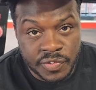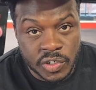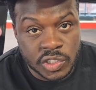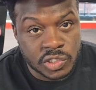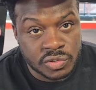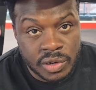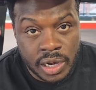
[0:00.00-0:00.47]
of the
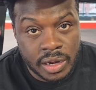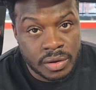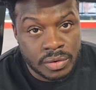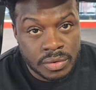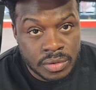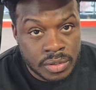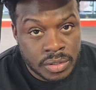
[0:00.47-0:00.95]
first
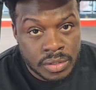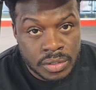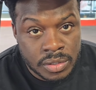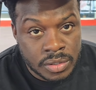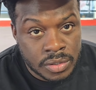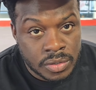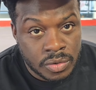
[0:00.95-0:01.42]
round,
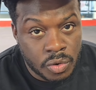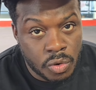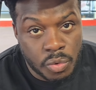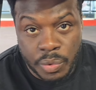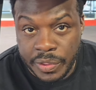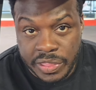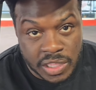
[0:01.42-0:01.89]

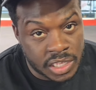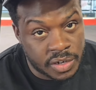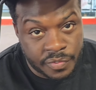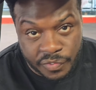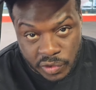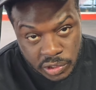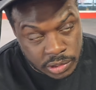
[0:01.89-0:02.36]
or
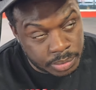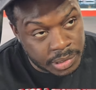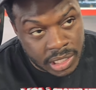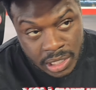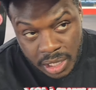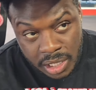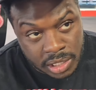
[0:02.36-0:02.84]
within the first
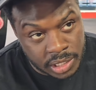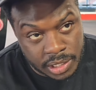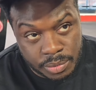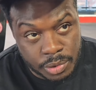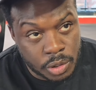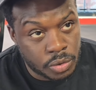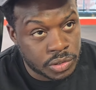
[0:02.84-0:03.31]
minute, and
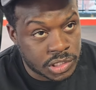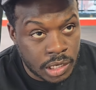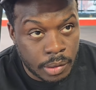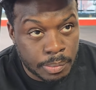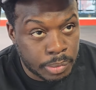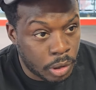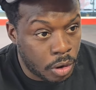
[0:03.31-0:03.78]
then we're gonna
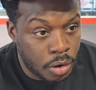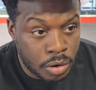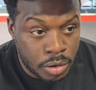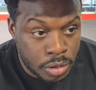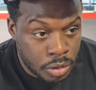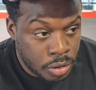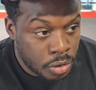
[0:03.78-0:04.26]
see a
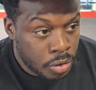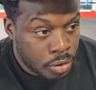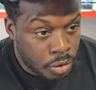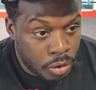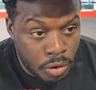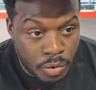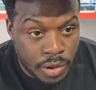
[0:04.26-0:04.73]
brawl
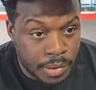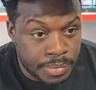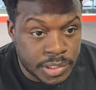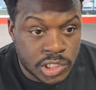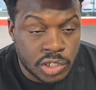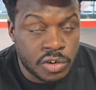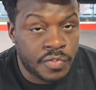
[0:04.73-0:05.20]
all the way
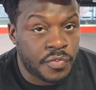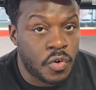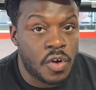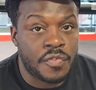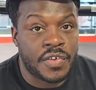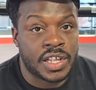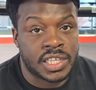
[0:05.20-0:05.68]
up until the
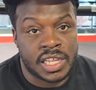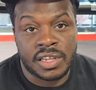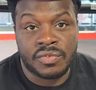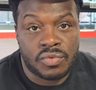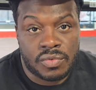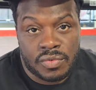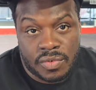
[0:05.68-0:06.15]
fourth. I
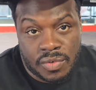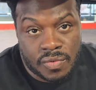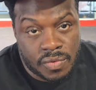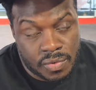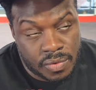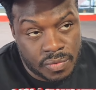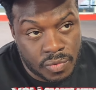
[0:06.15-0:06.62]
think
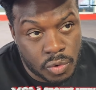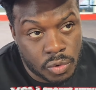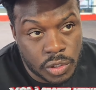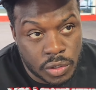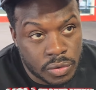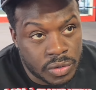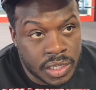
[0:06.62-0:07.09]

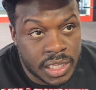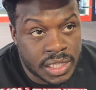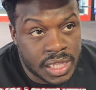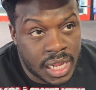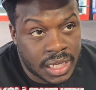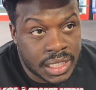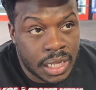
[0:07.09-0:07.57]
Rolly gonna
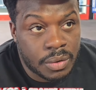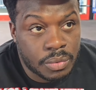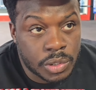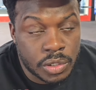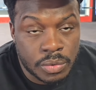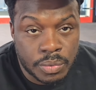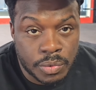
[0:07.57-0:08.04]
get knocked out
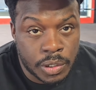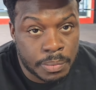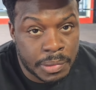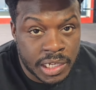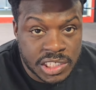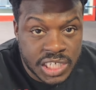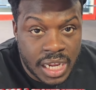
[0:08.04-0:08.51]
with a with
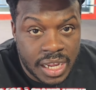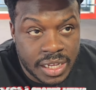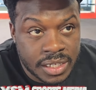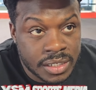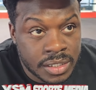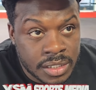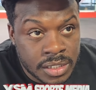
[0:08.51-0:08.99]
a big
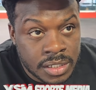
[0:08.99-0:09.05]
shot.